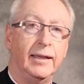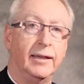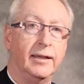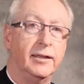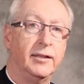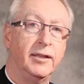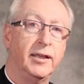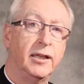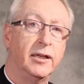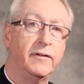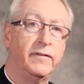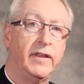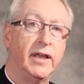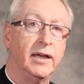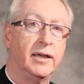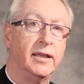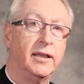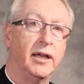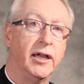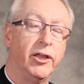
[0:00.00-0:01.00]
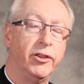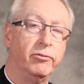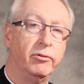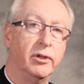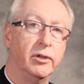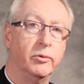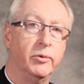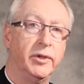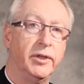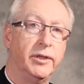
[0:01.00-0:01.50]
And at the end of that
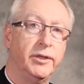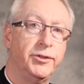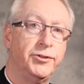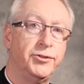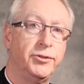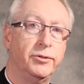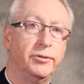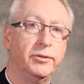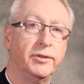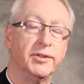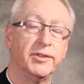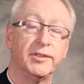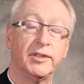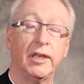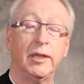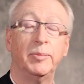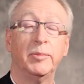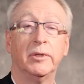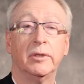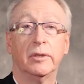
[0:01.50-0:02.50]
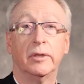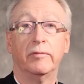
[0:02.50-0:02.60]
gathering, we issued a statement